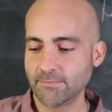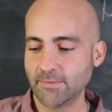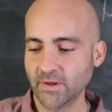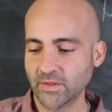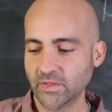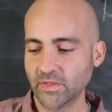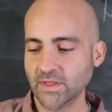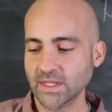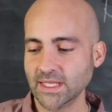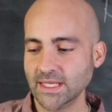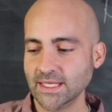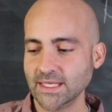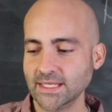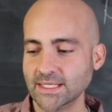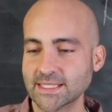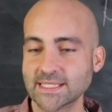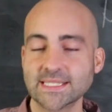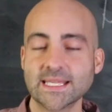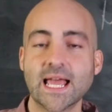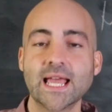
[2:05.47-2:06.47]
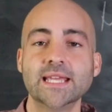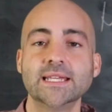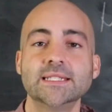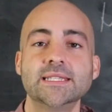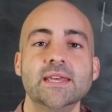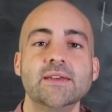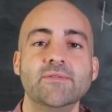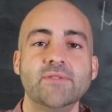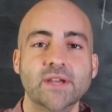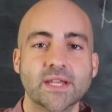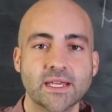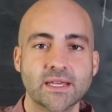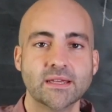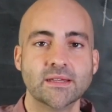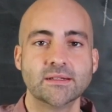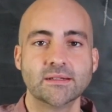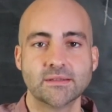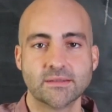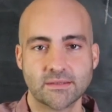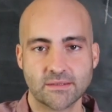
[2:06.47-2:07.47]
But the scientific
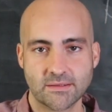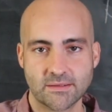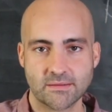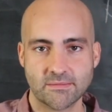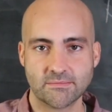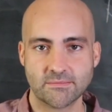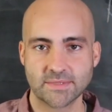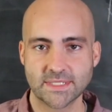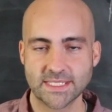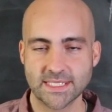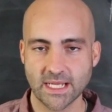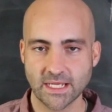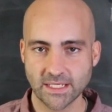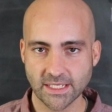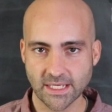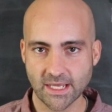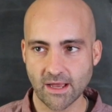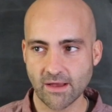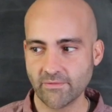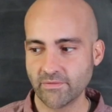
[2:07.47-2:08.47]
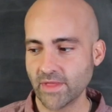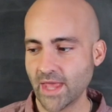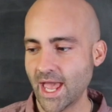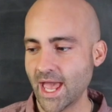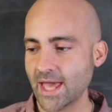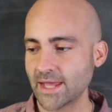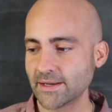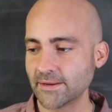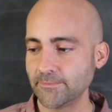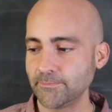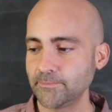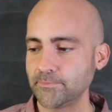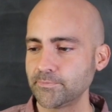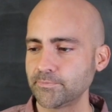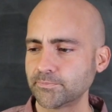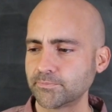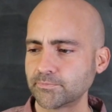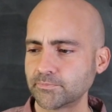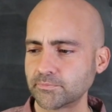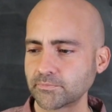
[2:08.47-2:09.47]
study of the atom,
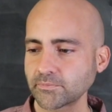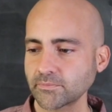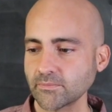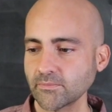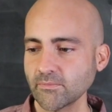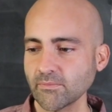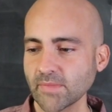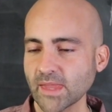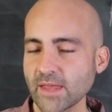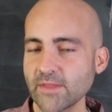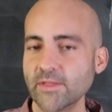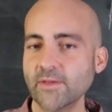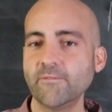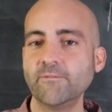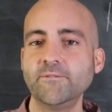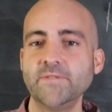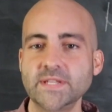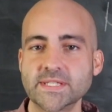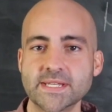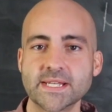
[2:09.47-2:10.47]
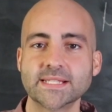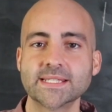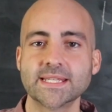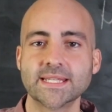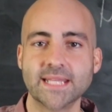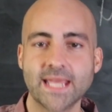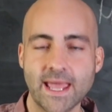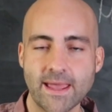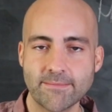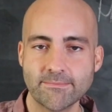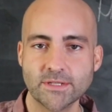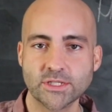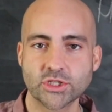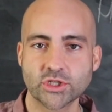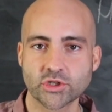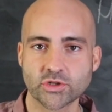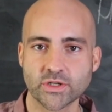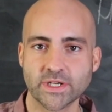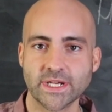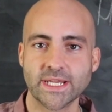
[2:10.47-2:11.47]
the physics and
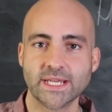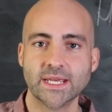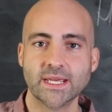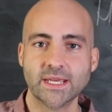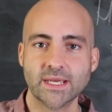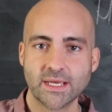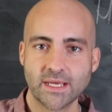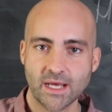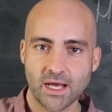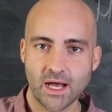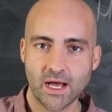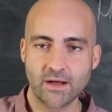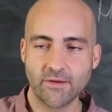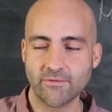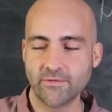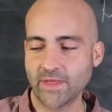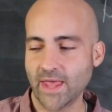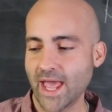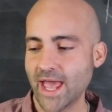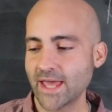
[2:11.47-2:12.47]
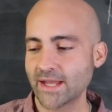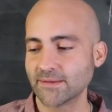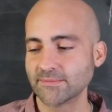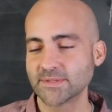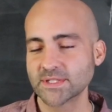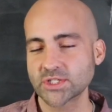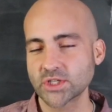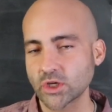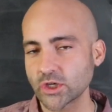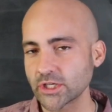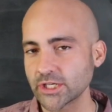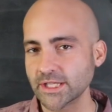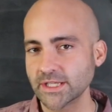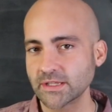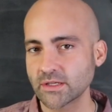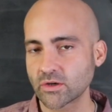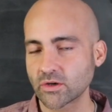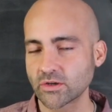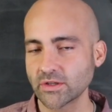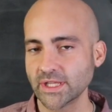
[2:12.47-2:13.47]
chemistry of the atom, started in
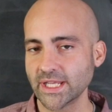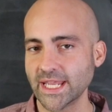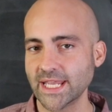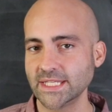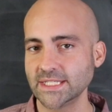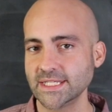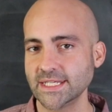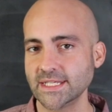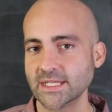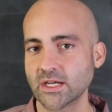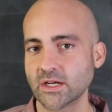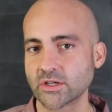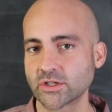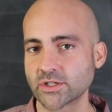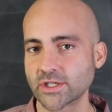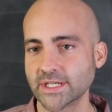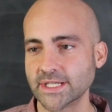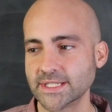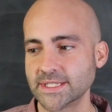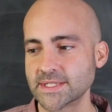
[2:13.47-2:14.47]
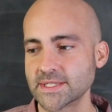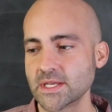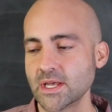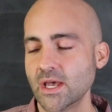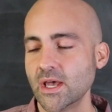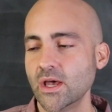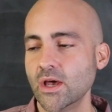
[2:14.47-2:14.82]
the early eighteen hundreds